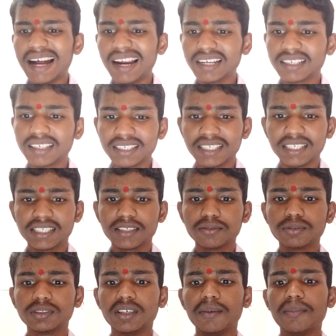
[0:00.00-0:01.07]

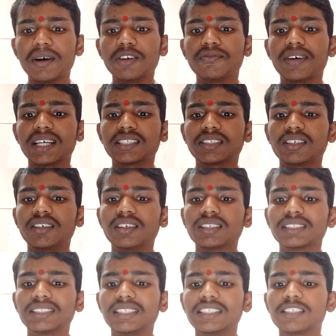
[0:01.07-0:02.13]
alternatives the manufacturer
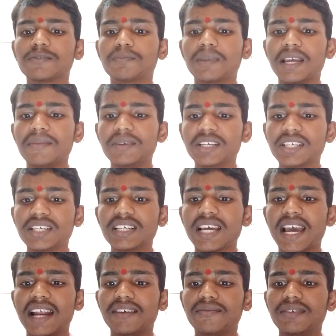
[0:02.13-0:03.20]
is permitted
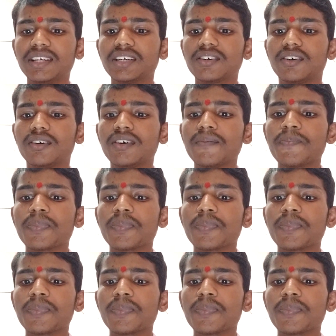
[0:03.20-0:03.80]
and weight of